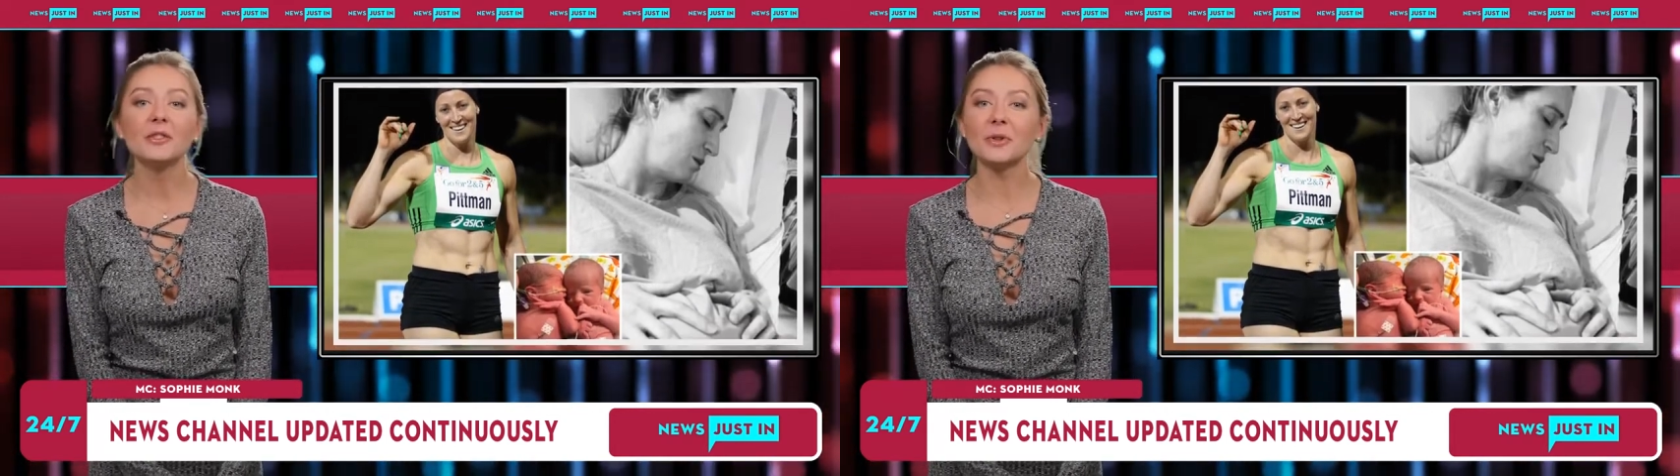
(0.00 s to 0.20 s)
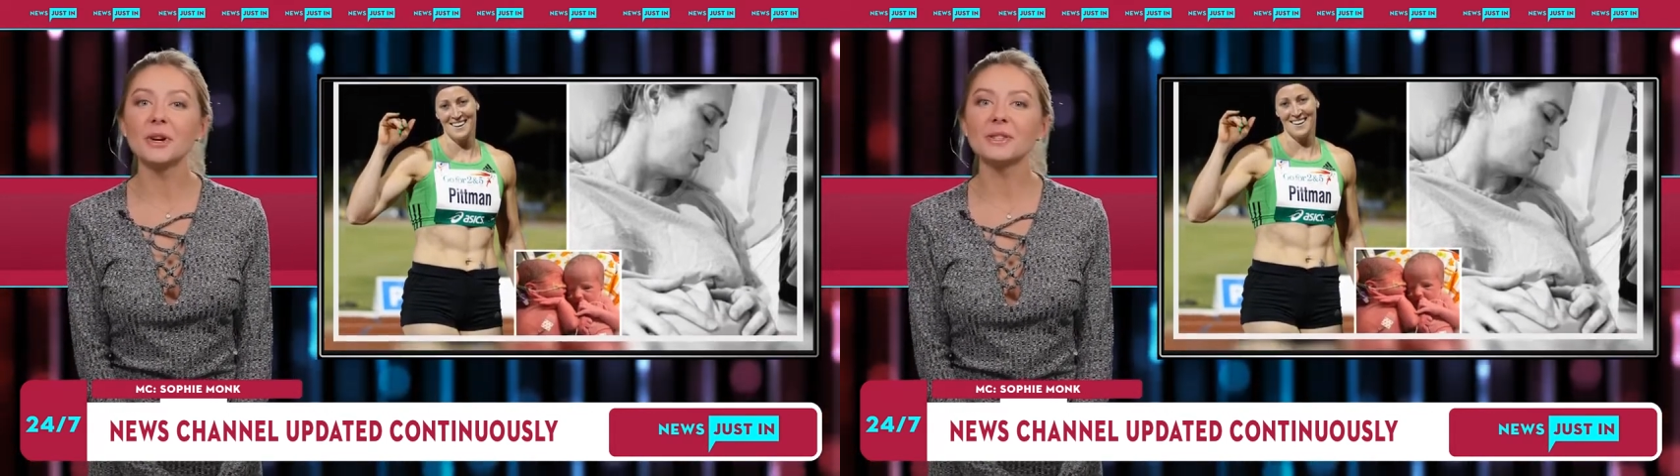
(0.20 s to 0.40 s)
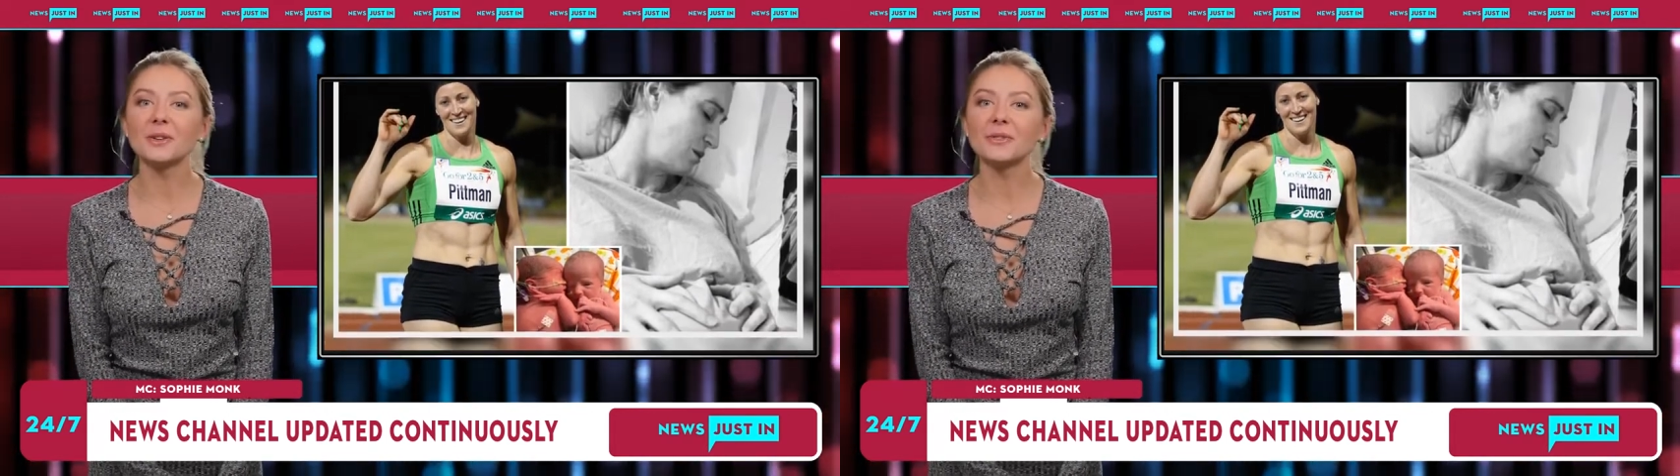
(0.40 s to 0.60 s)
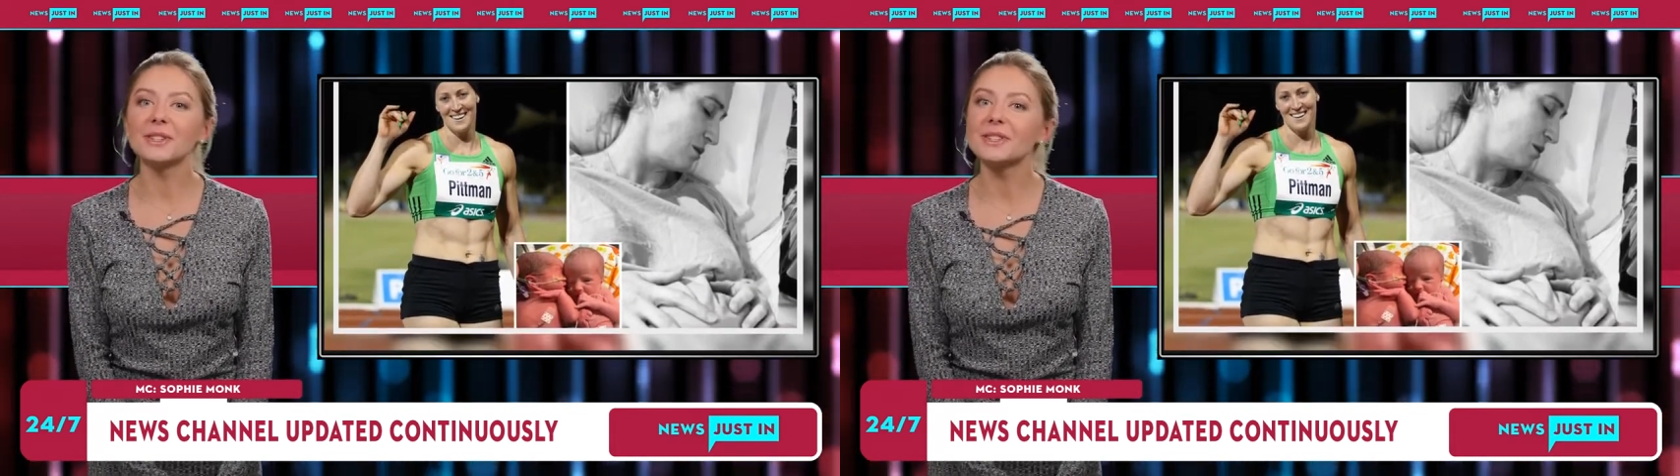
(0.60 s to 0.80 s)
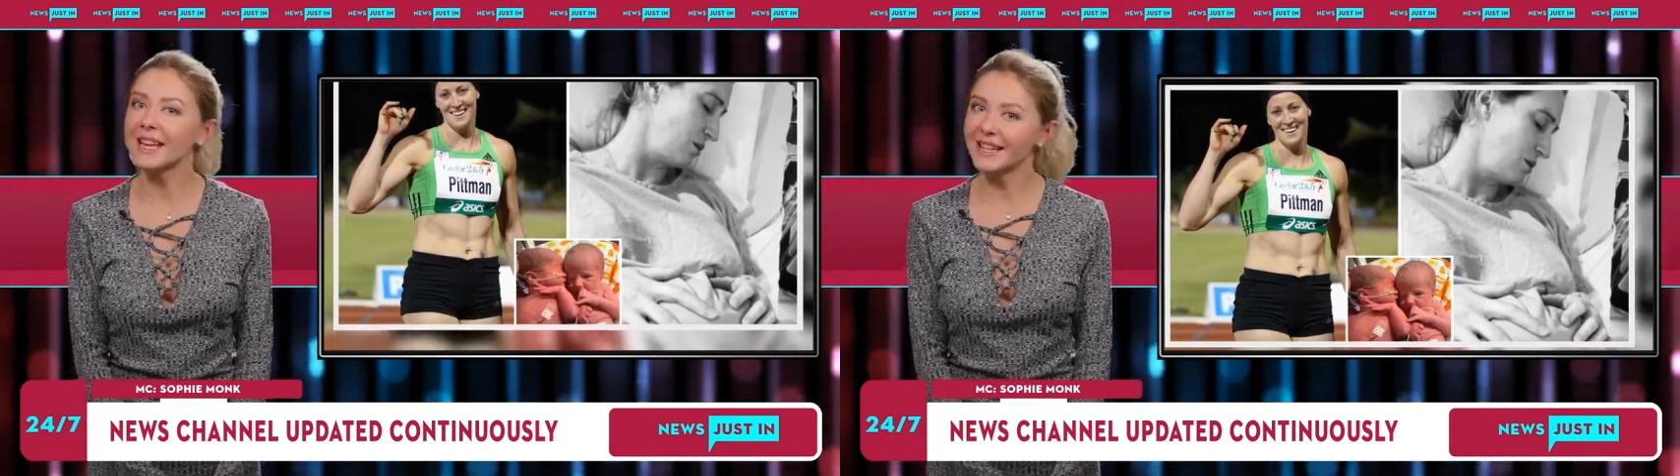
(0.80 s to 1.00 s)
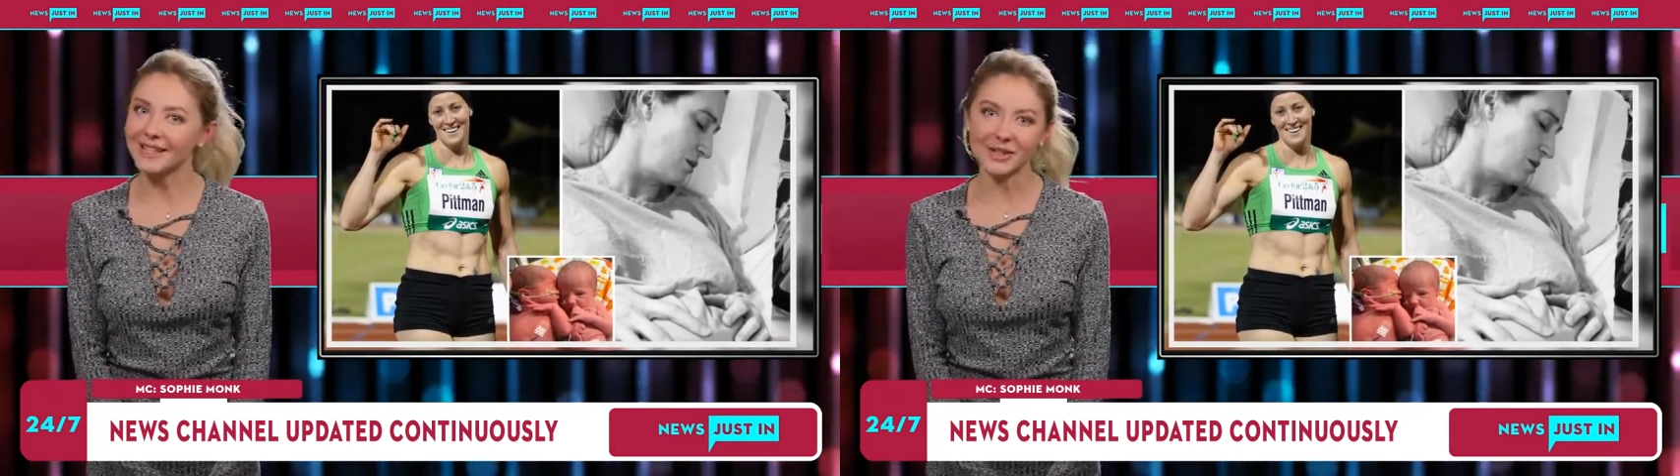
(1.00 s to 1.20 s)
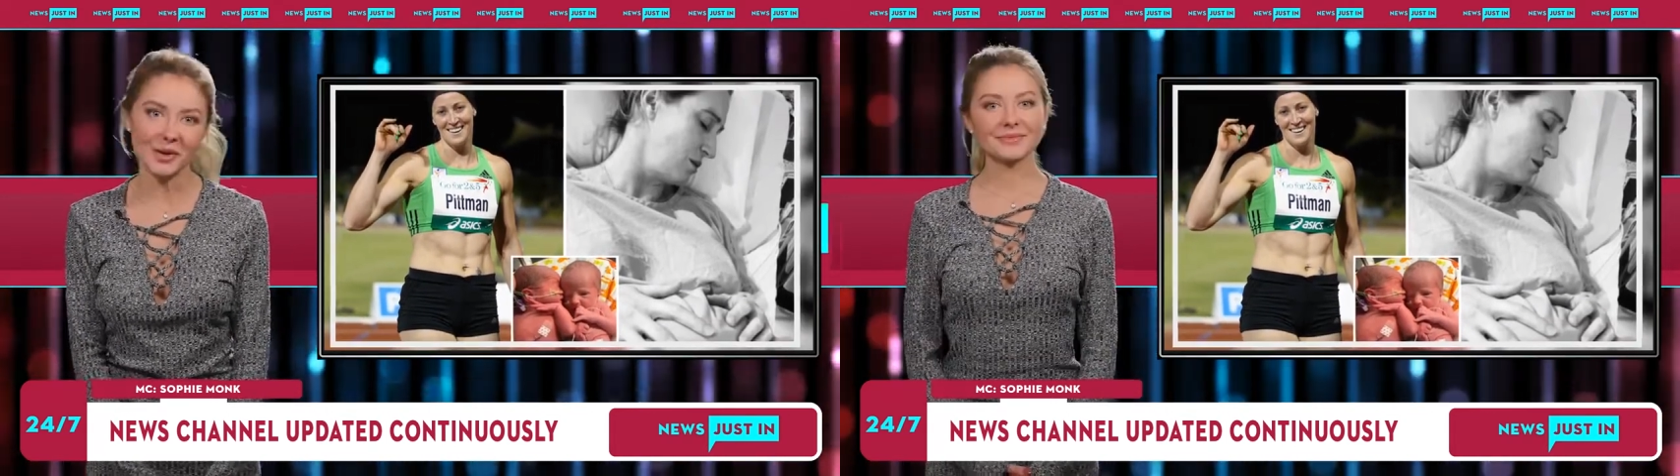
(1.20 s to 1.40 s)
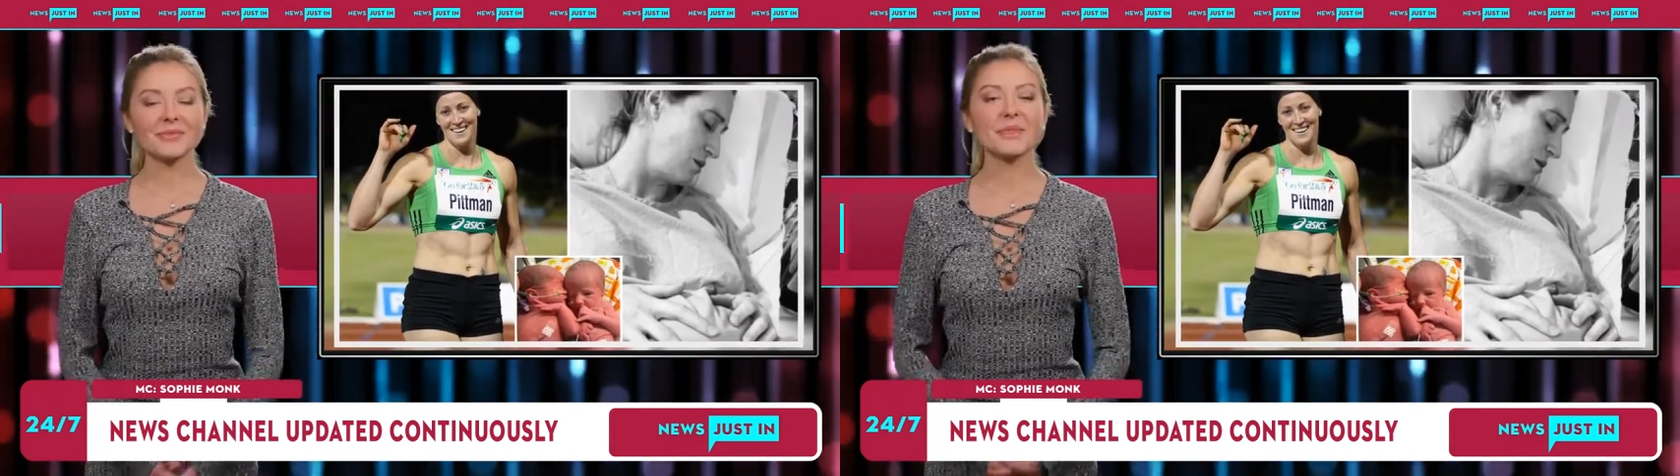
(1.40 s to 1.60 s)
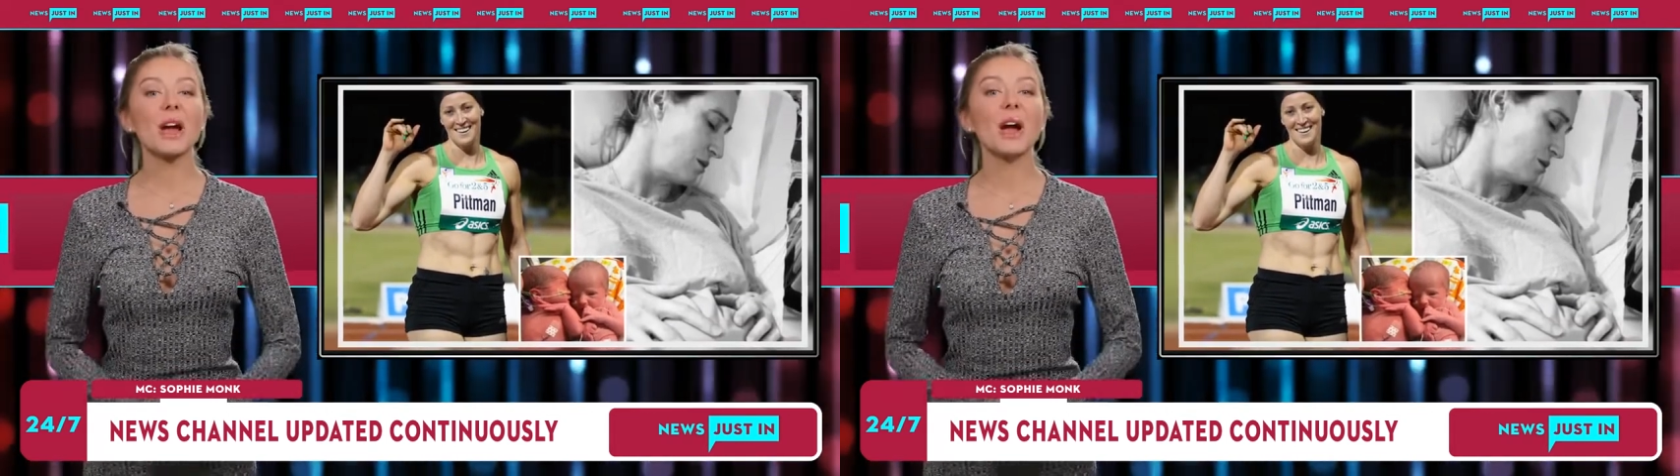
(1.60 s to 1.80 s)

post-retirement space, so